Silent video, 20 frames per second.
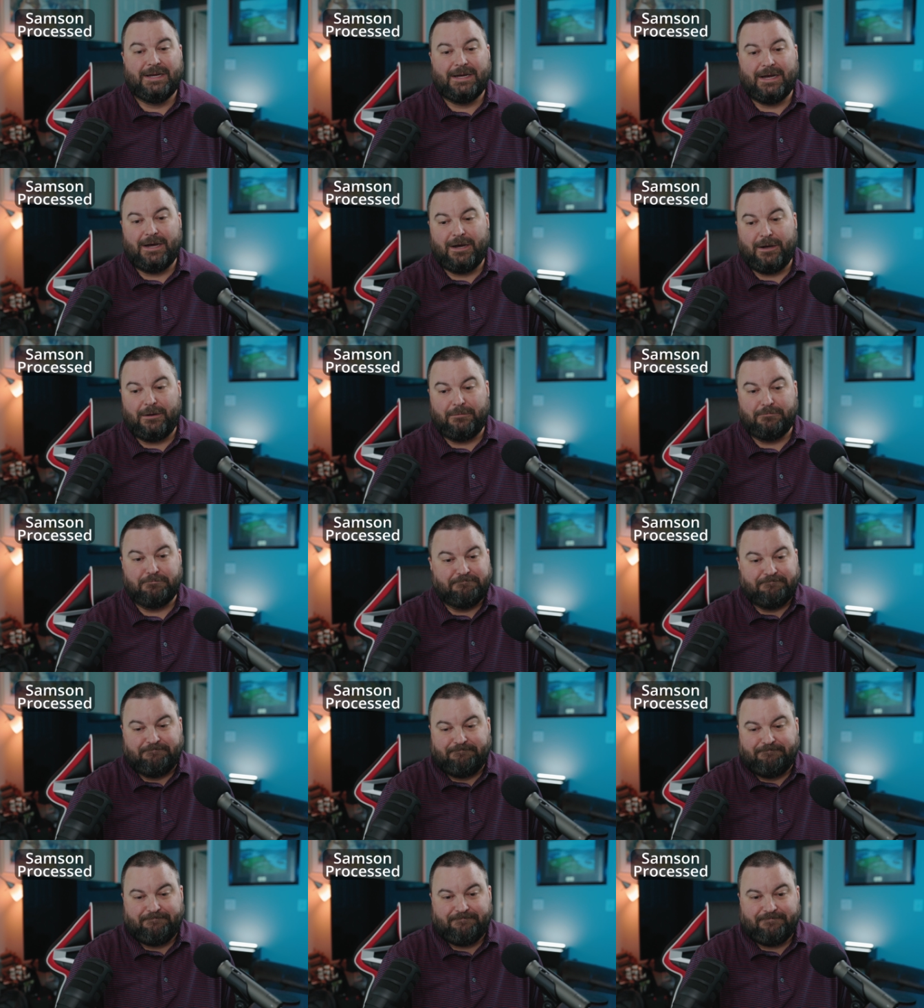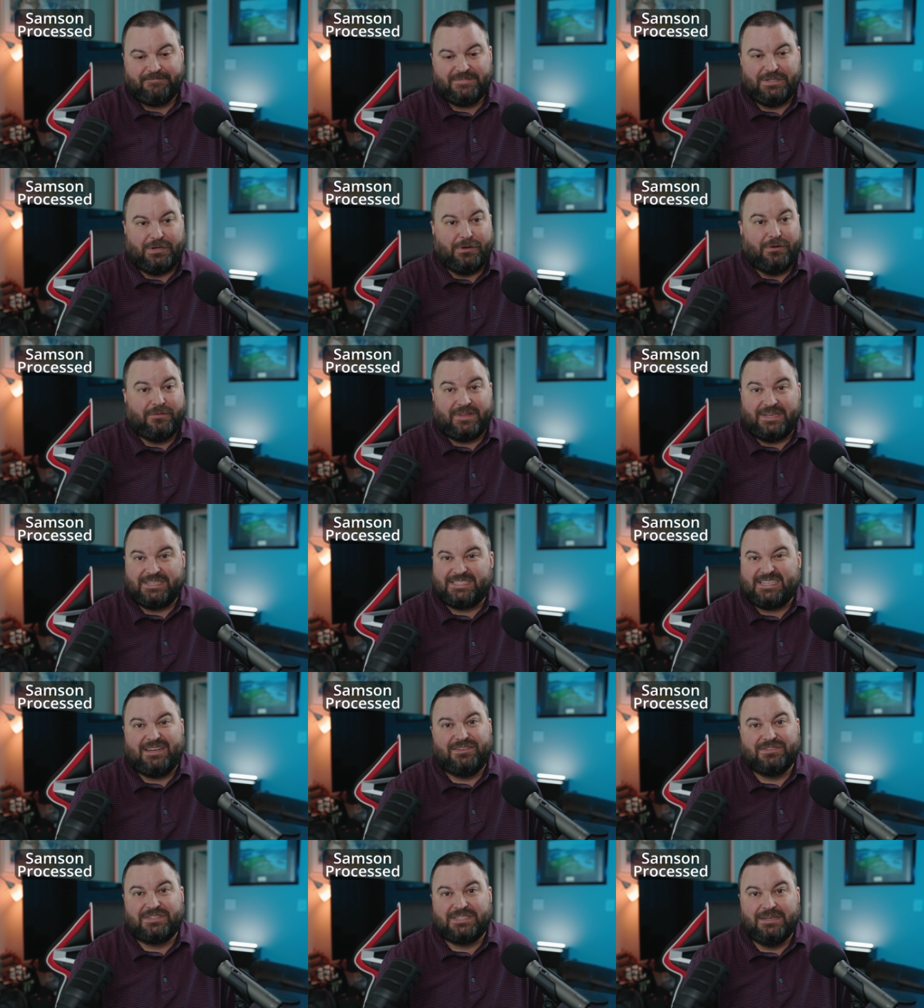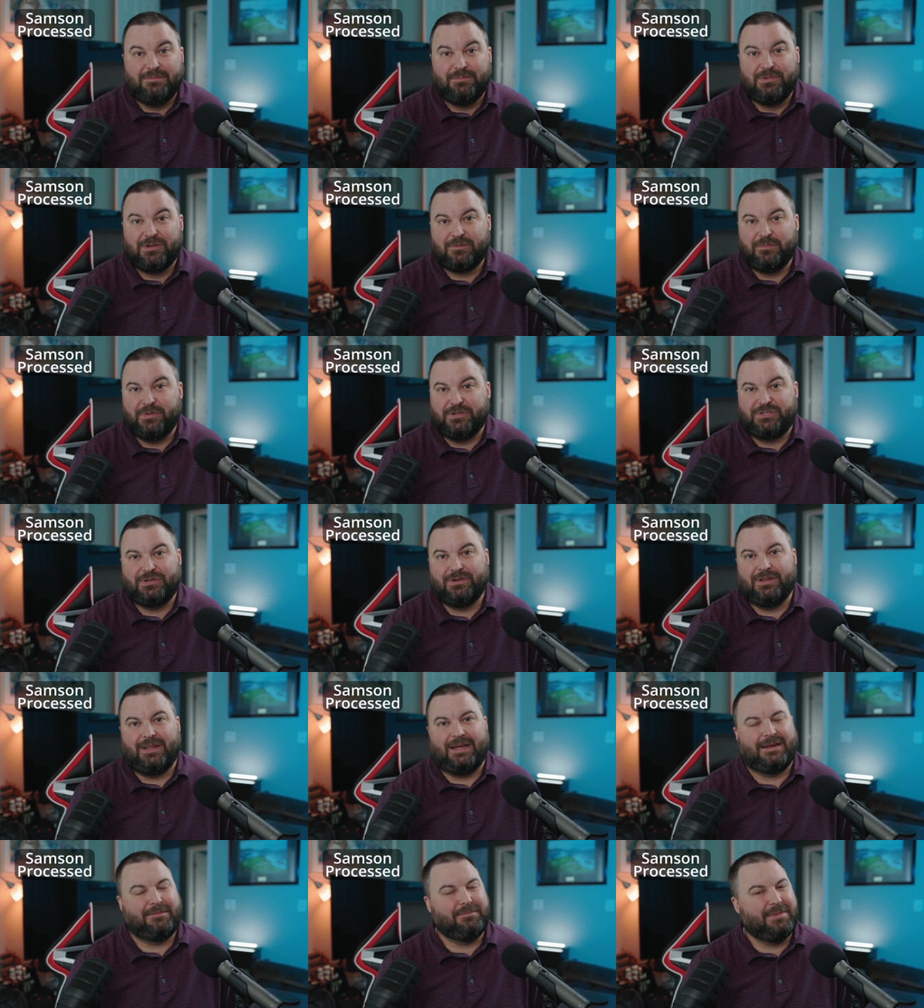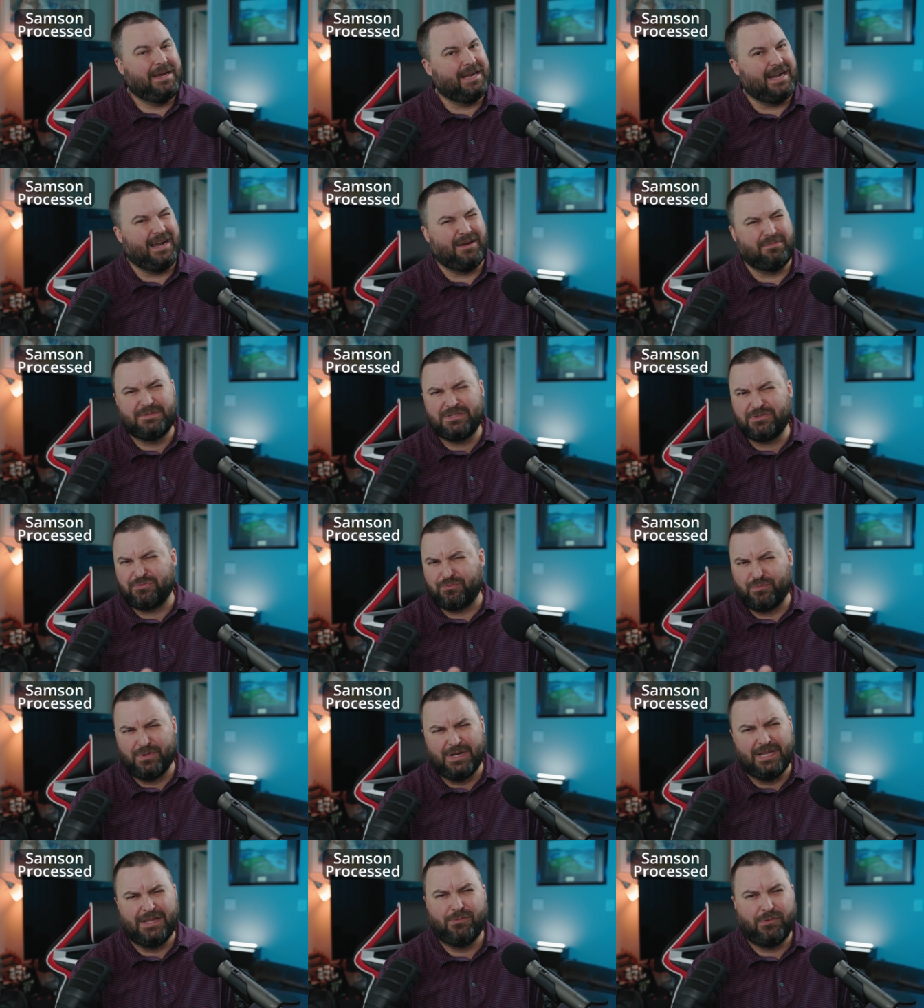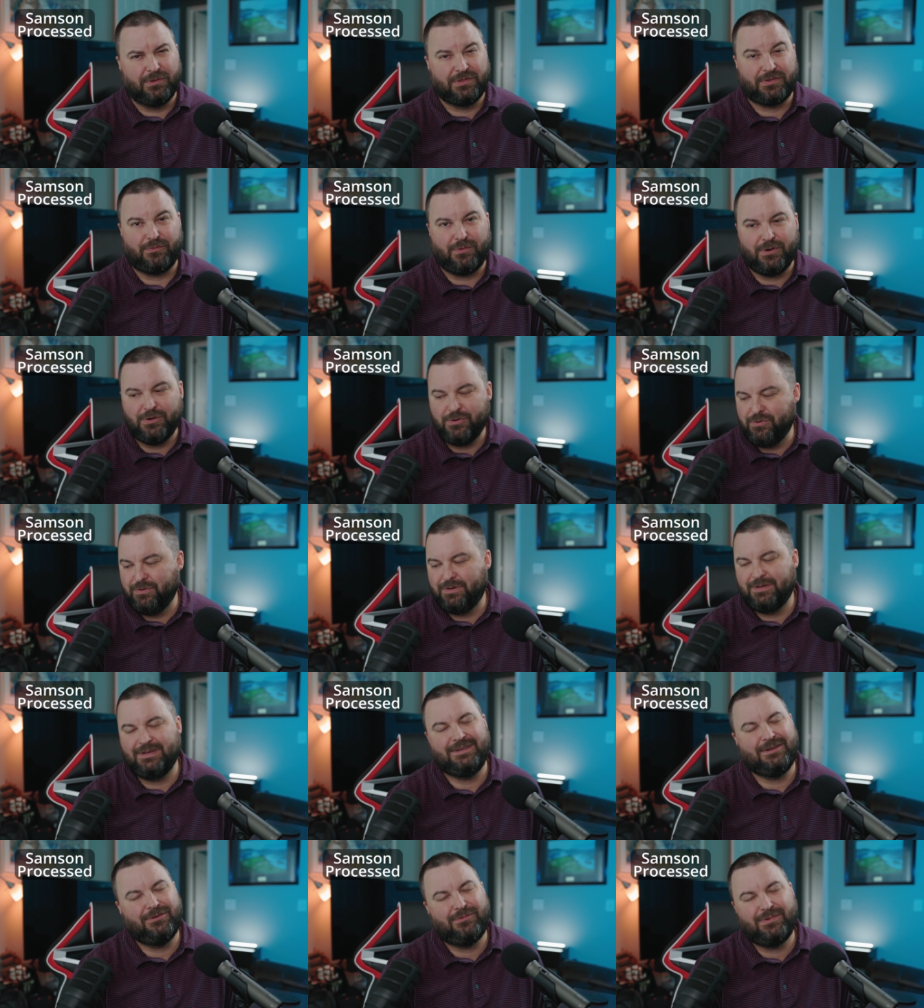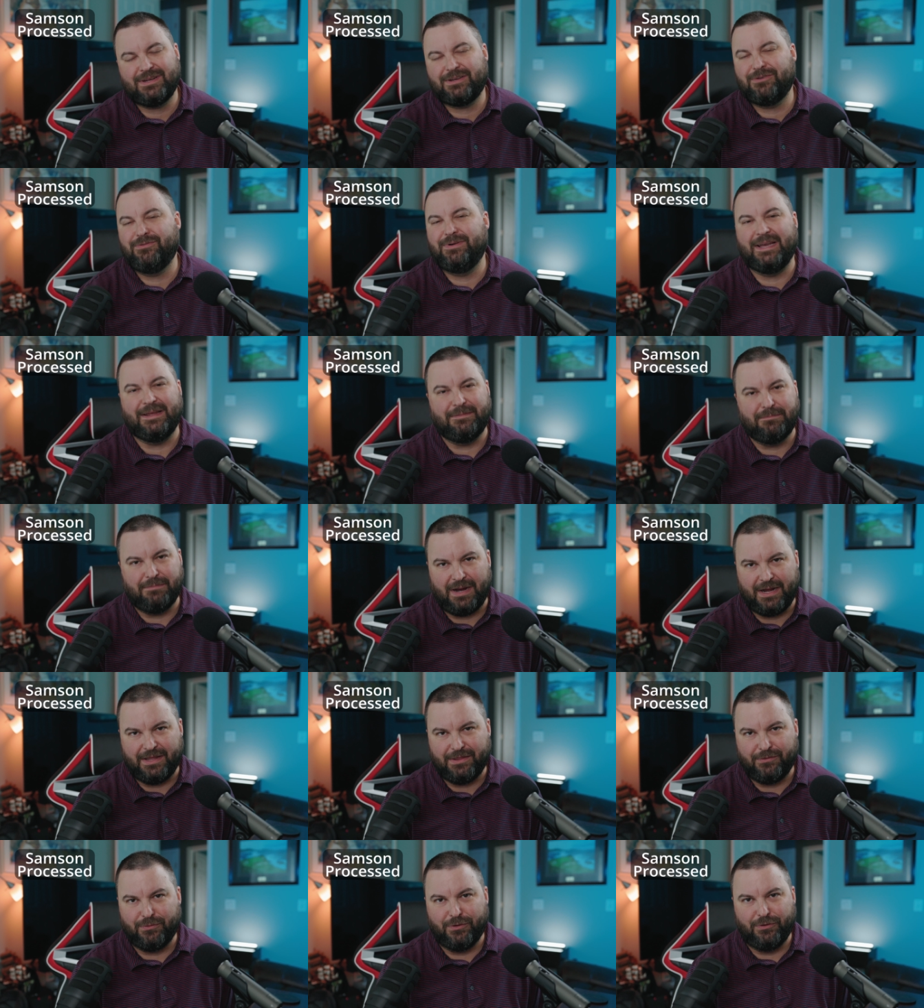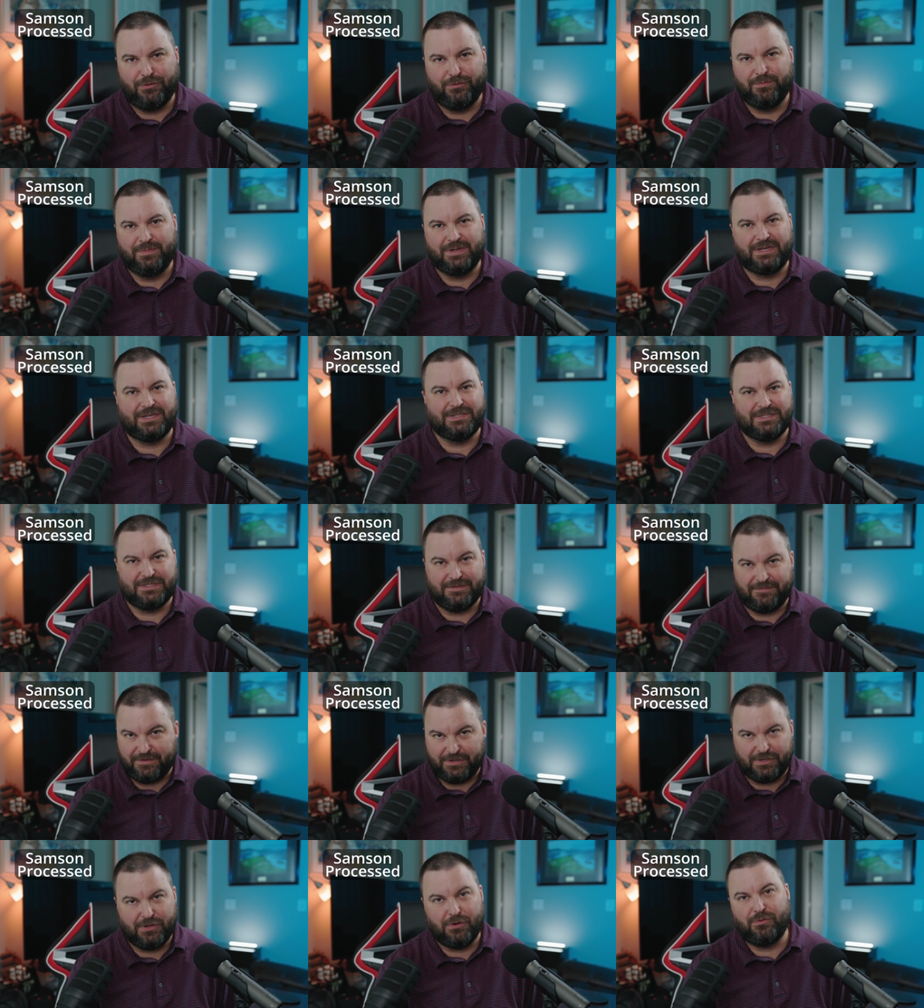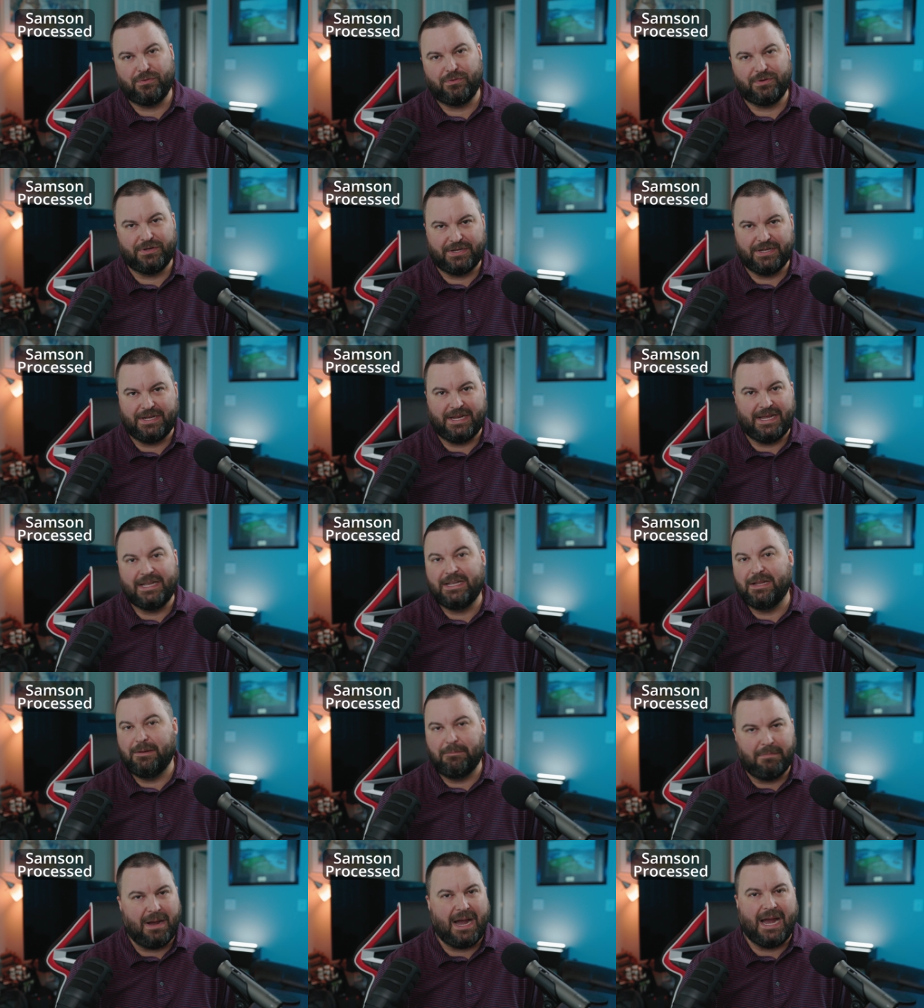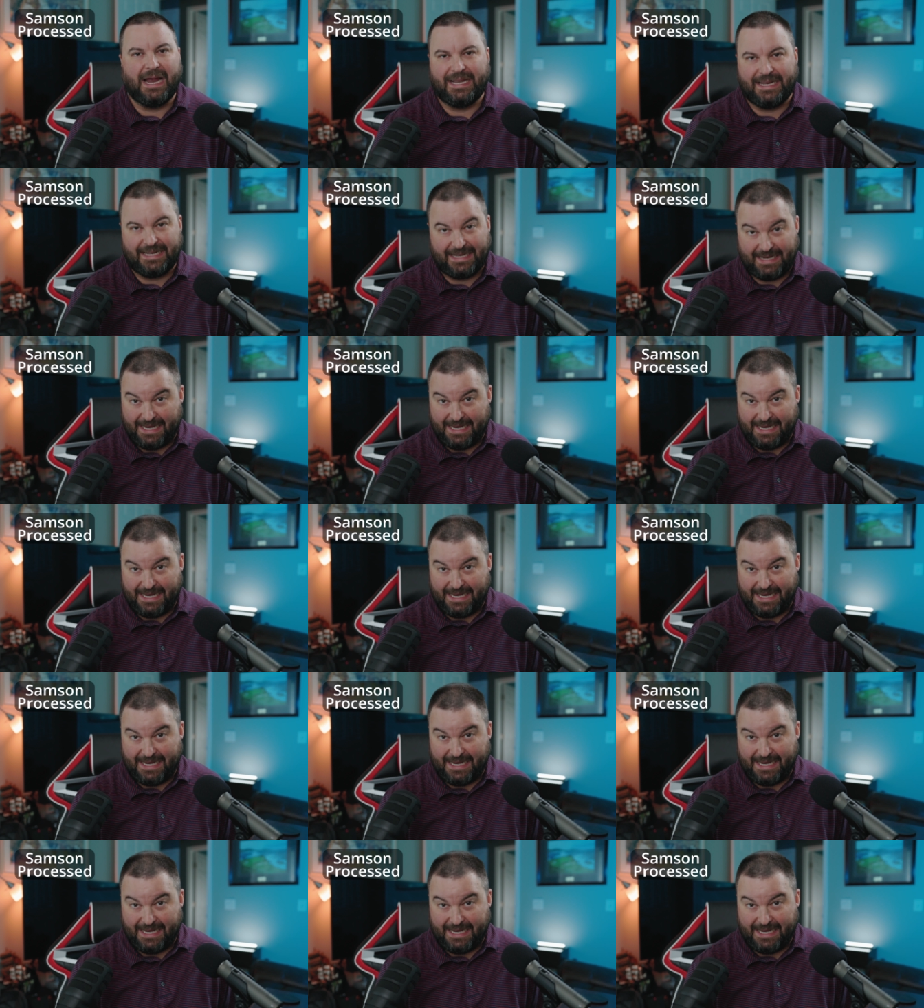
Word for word: Um, you know, if they sound similar, but you're like, man, I just really want the Rode, you know what? Go ahead and buy the Rode because if you don't, you're going to end up buying it